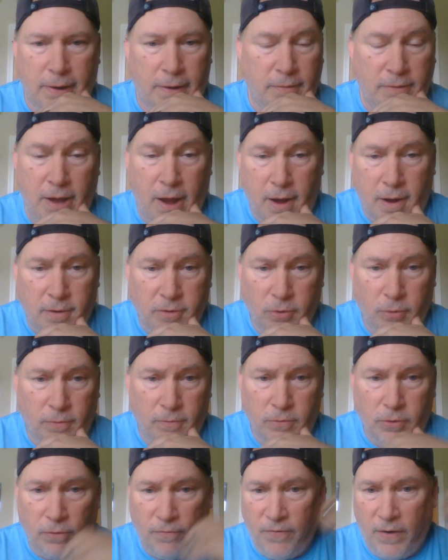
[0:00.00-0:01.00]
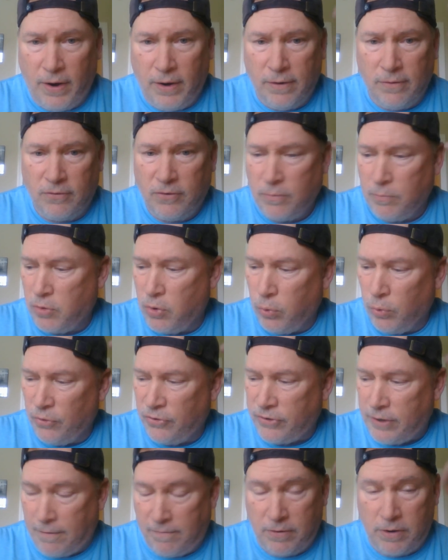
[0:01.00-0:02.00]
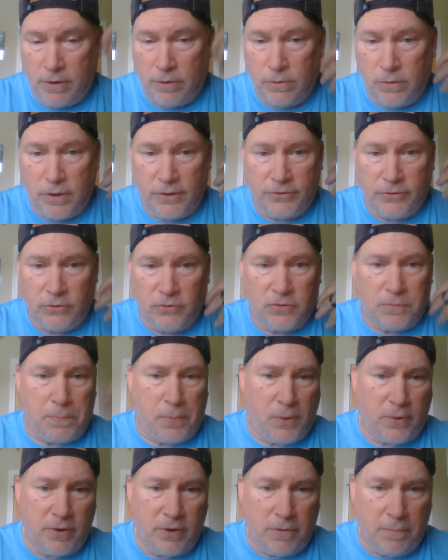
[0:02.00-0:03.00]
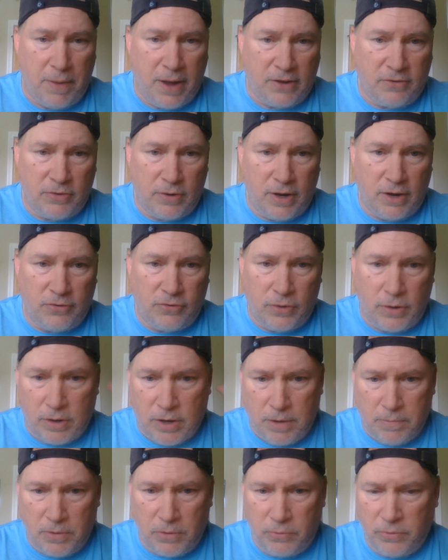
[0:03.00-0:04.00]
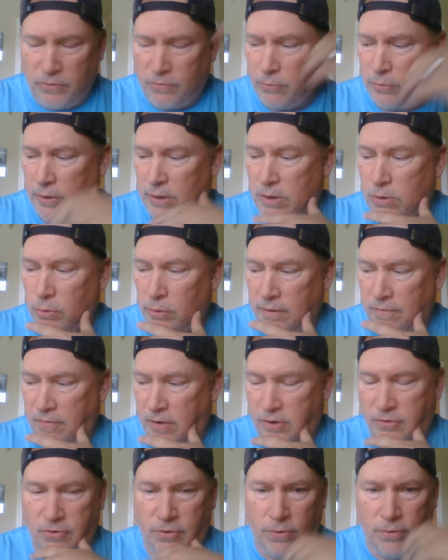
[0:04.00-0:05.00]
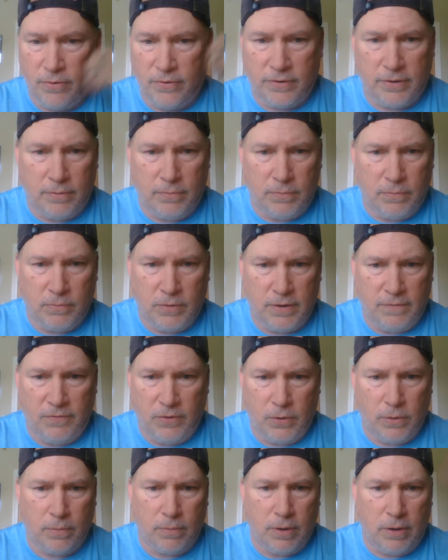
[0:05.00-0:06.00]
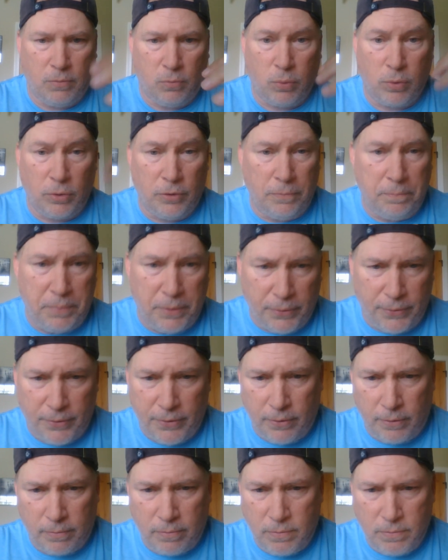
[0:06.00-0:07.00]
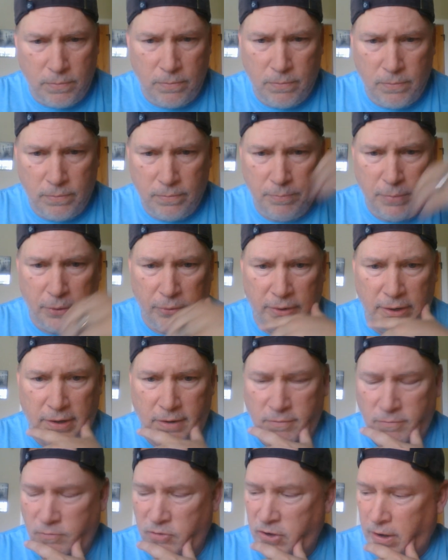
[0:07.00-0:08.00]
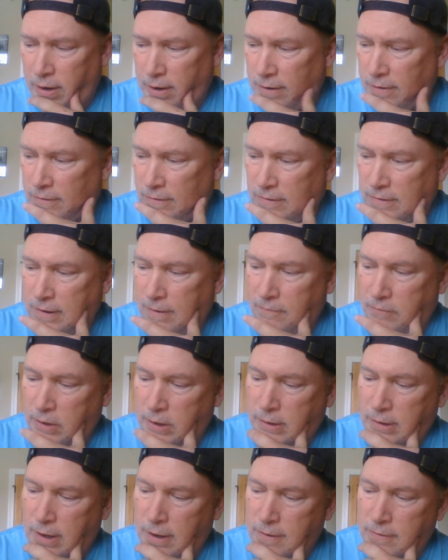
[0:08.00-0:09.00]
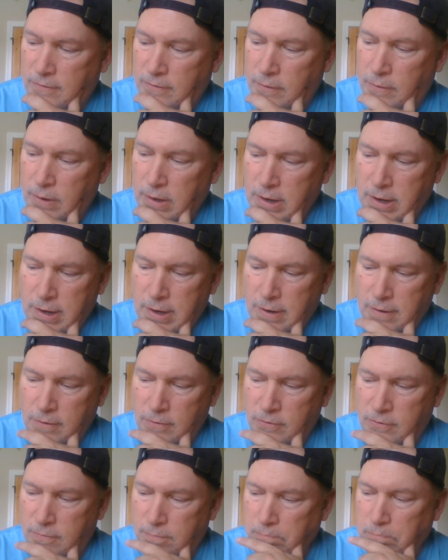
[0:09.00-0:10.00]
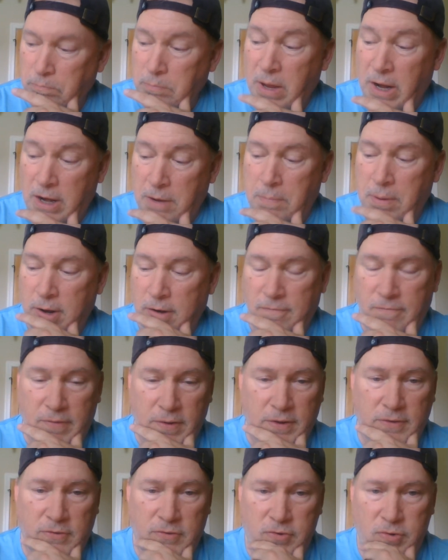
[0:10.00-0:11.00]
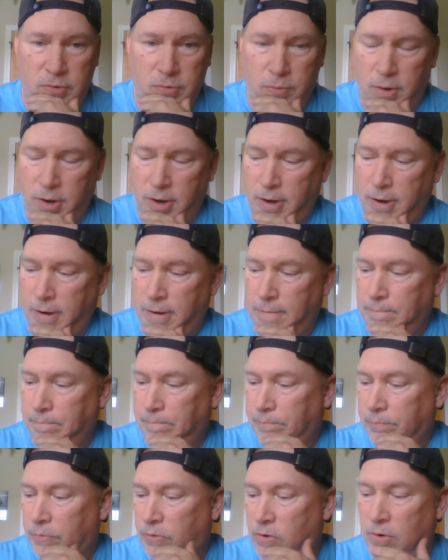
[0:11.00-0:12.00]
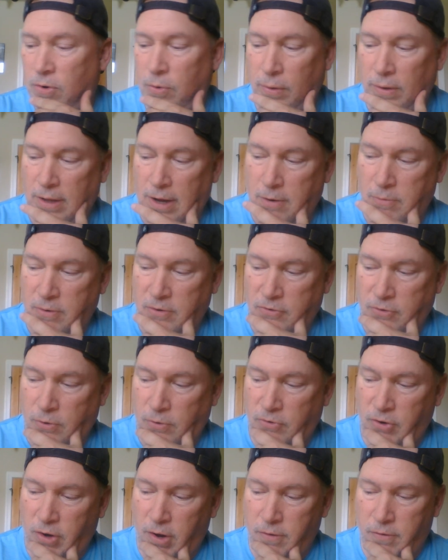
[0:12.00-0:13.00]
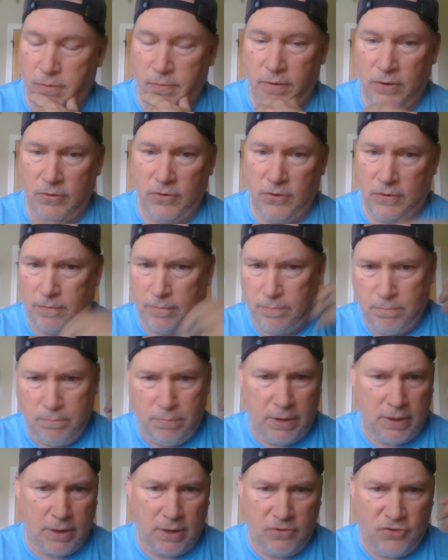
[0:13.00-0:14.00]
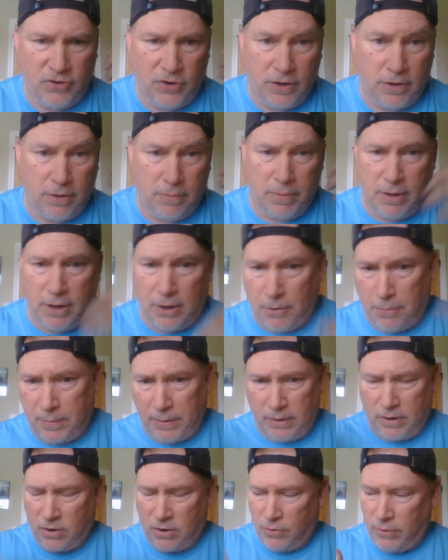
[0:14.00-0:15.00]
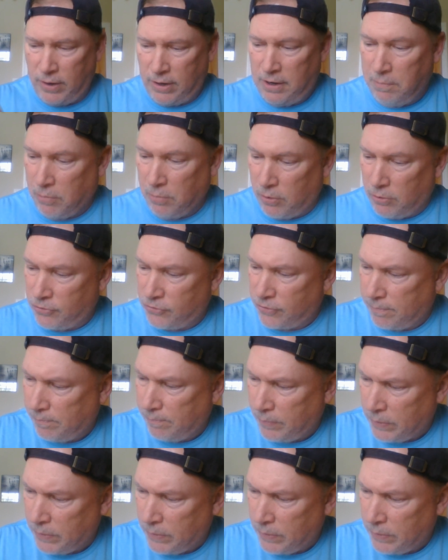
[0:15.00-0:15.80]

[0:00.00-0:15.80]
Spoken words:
yeah, you'll find some cool stuff, and it'll also spur your imagination to come up with really cool adventures. And if you're a world builder, building settings and stuff like that. So there's many benefits to doing that research, other than just being a GM and helping to create immersion.